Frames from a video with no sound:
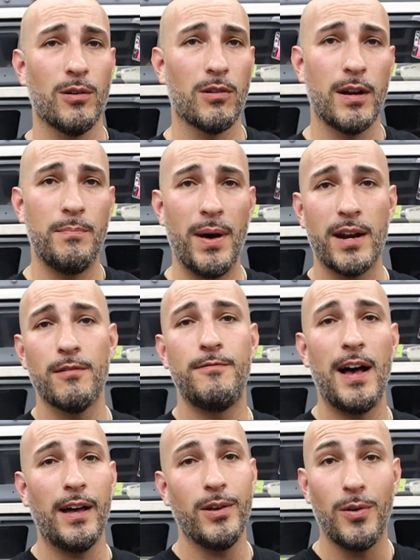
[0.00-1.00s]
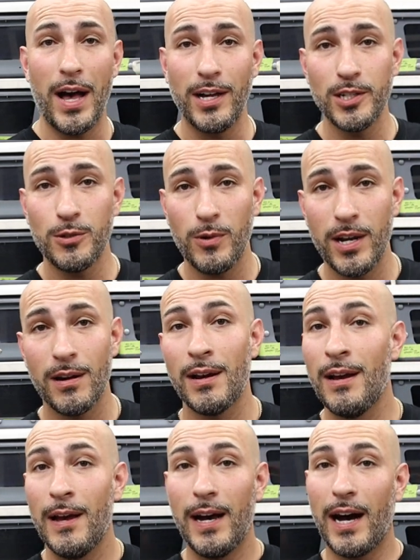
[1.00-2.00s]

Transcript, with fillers: or a better value elsewhere,